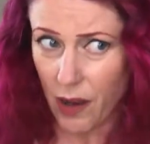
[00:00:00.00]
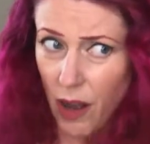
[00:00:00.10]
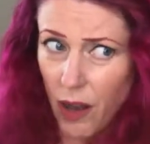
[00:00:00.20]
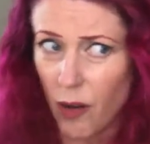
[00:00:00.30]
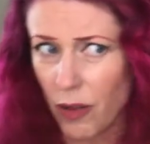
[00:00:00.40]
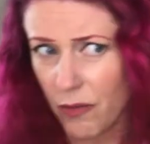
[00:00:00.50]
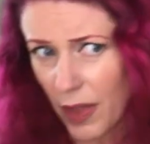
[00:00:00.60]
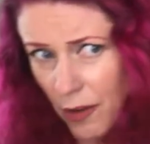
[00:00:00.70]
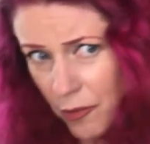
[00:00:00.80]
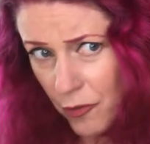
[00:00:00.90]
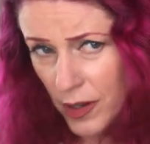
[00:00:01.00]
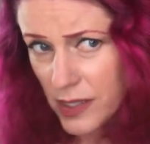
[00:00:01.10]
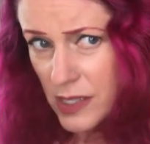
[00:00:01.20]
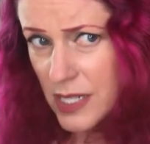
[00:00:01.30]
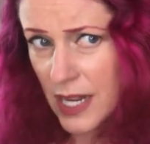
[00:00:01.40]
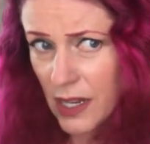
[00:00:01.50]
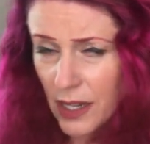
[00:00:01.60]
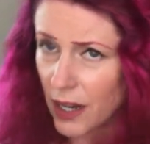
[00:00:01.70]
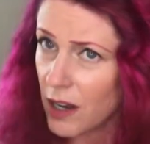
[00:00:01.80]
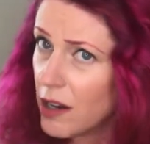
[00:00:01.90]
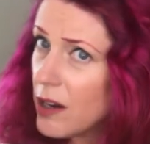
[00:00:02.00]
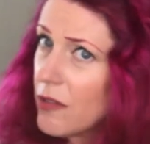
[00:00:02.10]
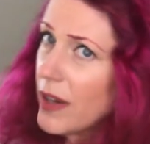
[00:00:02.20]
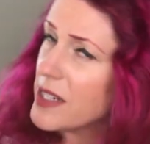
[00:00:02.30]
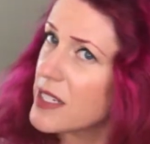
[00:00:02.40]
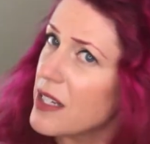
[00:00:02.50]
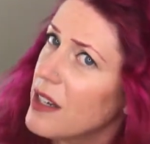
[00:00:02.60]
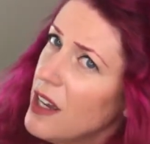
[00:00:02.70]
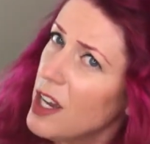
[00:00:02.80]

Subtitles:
got all of that frizz taken care of. I did.